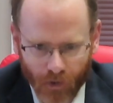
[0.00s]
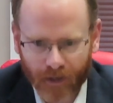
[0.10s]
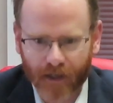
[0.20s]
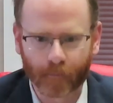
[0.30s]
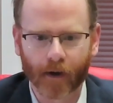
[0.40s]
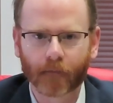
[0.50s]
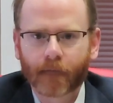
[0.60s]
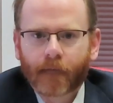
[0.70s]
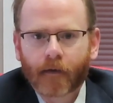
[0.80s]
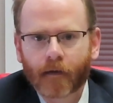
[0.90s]
talking about,
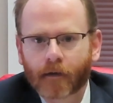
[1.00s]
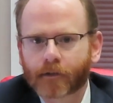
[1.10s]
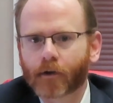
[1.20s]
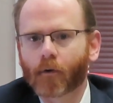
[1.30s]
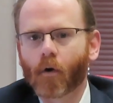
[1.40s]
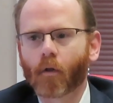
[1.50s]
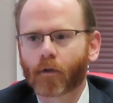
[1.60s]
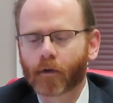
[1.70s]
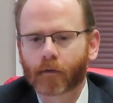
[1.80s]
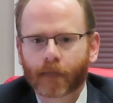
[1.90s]
all
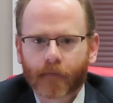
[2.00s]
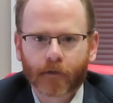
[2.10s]
the,